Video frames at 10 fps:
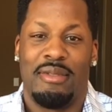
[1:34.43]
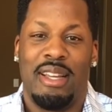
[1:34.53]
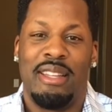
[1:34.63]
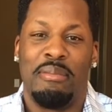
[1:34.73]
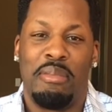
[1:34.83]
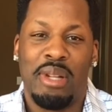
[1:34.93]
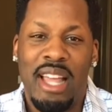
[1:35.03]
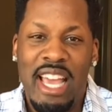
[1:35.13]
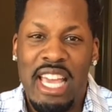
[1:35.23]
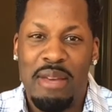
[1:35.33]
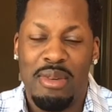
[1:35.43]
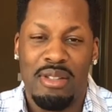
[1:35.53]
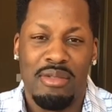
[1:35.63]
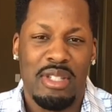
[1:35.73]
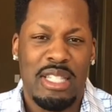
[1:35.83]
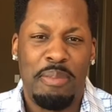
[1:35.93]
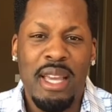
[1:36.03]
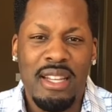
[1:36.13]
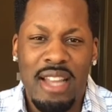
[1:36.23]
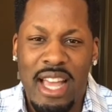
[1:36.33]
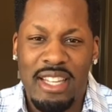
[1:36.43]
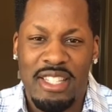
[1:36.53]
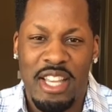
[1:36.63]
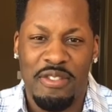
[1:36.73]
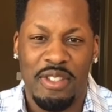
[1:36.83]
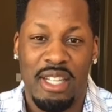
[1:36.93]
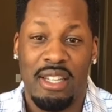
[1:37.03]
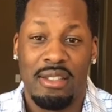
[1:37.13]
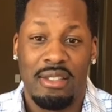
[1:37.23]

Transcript: and blame and speak negatively